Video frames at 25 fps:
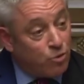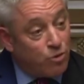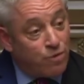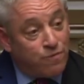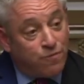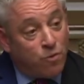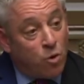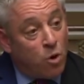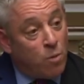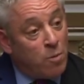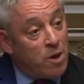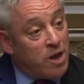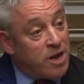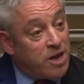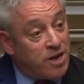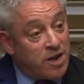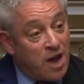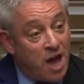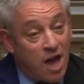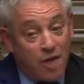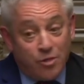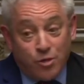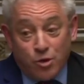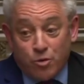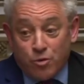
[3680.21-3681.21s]
reformer in
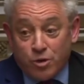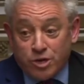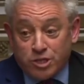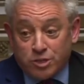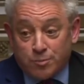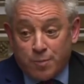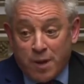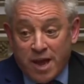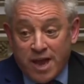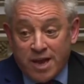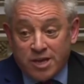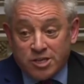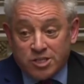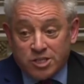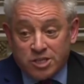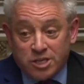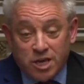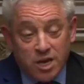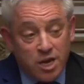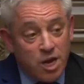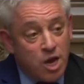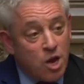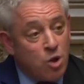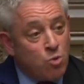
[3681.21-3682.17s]
other respects,